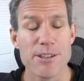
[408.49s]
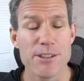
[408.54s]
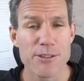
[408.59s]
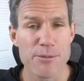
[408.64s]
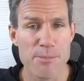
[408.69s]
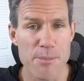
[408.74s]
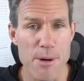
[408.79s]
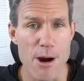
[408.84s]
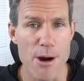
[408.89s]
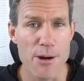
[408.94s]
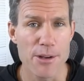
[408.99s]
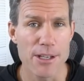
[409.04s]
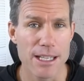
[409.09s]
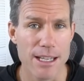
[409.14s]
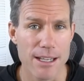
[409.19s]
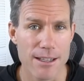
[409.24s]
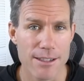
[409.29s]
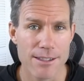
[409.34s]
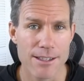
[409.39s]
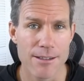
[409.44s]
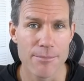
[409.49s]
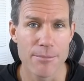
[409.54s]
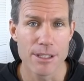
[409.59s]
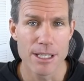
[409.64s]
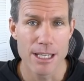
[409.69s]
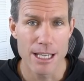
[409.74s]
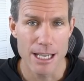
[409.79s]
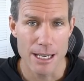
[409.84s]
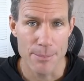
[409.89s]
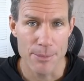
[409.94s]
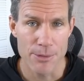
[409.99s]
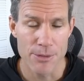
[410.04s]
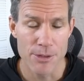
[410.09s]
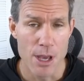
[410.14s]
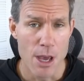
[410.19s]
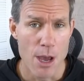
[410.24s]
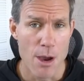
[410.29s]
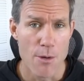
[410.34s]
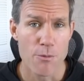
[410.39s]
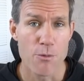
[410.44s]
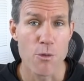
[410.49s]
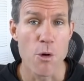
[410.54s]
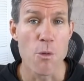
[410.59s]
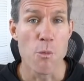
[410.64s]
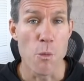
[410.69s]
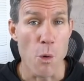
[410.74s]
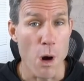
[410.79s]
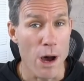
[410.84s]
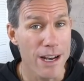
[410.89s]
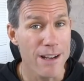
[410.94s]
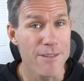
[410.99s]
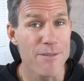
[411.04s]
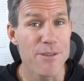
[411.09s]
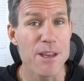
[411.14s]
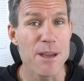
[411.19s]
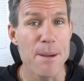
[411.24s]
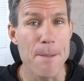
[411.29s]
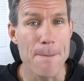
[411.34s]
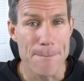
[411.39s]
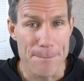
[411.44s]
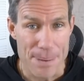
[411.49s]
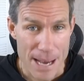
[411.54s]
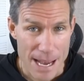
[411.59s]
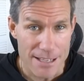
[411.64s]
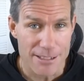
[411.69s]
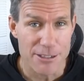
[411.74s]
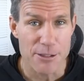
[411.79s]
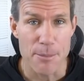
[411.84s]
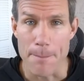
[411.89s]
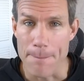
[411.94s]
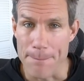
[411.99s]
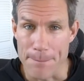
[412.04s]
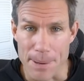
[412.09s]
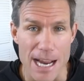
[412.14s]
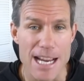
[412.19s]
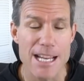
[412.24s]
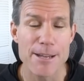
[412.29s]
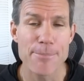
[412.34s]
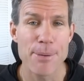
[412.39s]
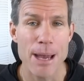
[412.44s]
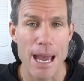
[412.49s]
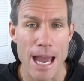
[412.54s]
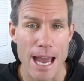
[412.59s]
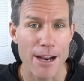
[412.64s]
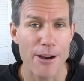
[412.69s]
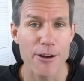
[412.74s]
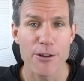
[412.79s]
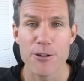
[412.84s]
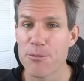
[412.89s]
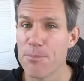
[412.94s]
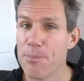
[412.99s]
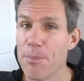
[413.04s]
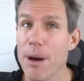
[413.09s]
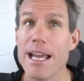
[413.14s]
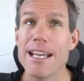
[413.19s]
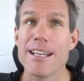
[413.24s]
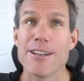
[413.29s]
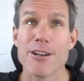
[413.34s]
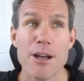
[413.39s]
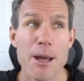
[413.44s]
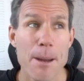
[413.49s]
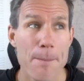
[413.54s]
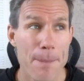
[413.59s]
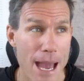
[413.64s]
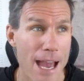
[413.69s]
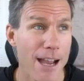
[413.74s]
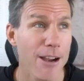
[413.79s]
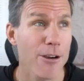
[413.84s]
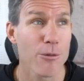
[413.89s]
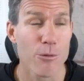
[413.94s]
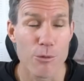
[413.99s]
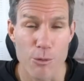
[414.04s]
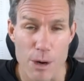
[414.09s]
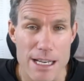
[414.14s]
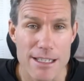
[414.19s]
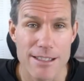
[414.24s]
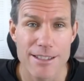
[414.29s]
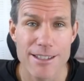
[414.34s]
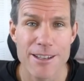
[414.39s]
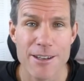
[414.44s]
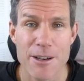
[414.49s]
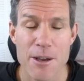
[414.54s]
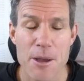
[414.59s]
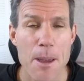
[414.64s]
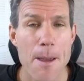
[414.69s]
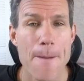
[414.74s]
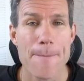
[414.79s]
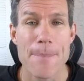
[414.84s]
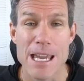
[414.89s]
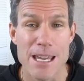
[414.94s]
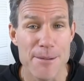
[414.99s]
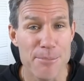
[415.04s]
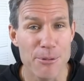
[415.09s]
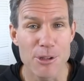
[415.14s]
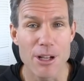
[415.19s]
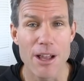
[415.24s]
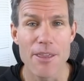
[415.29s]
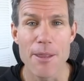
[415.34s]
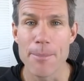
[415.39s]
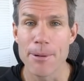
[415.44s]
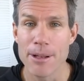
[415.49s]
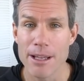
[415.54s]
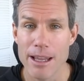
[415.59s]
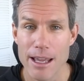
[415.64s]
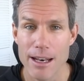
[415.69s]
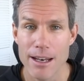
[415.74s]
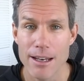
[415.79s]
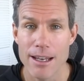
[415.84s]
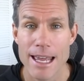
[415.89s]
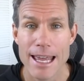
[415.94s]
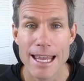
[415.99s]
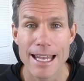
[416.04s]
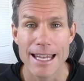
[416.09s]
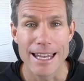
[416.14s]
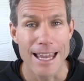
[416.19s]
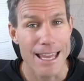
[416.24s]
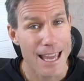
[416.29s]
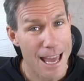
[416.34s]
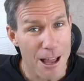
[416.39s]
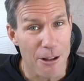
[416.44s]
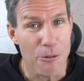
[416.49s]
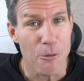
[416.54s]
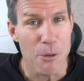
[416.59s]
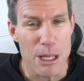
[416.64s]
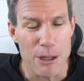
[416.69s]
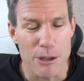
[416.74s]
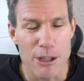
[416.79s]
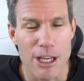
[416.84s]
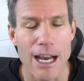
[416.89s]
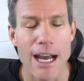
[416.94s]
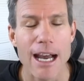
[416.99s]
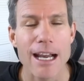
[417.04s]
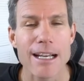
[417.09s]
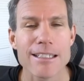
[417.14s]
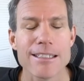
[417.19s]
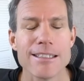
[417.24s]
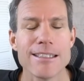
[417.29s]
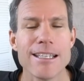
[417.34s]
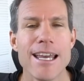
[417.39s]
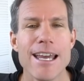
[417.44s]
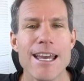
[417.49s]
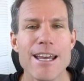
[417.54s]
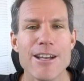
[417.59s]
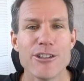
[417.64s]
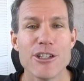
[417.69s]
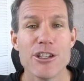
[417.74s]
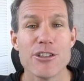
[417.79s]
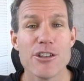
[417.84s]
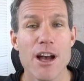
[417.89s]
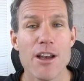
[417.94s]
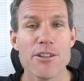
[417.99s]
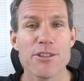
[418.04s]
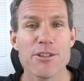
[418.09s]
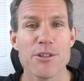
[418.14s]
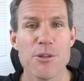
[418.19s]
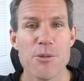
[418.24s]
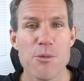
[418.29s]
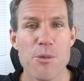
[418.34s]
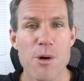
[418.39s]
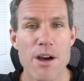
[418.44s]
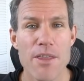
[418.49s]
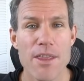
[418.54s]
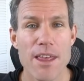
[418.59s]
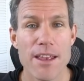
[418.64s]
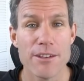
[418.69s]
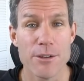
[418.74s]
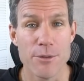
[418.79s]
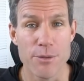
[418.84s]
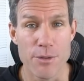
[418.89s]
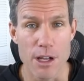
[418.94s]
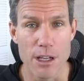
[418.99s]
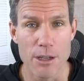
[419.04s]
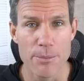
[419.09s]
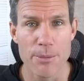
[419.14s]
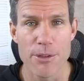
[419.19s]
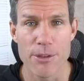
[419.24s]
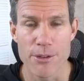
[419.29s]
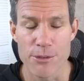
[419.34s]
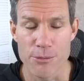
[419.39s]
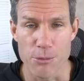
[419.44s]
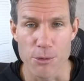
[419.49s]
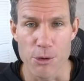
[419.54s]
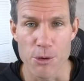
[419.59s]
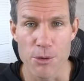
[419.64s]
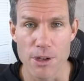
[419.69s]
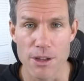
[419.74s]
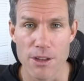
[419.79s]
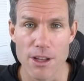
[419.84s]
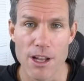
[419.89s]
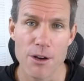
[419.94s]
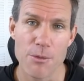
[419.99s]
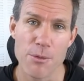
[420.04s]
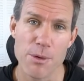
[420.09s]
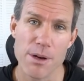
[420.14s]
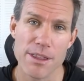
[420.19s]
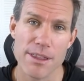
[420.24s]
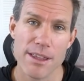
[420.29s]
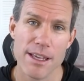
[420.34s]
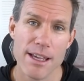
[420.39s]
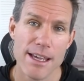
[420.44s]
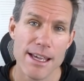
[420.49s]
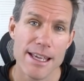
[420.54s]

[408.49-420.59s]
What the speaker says: smart to get some tips from one of the best bike packers, bike pack racing people on the planet, Lael Wilcox. She's also the one that developed this route along with